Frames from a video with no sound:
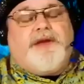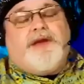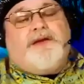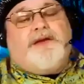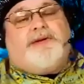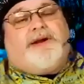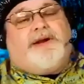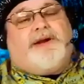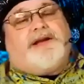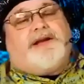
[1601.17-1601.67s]

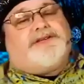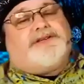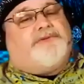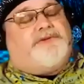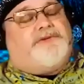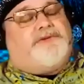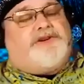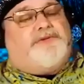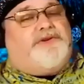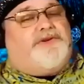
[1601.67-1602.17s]
because
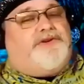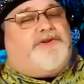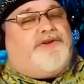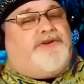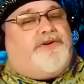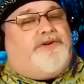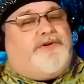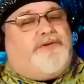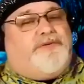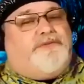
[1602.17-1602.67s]
what you would
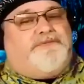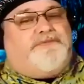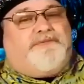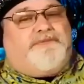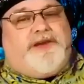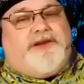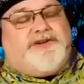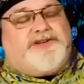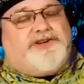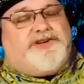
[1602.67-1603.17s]
do
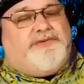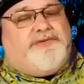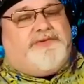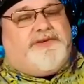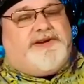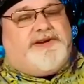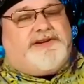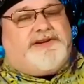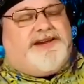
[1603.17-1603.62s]
is you would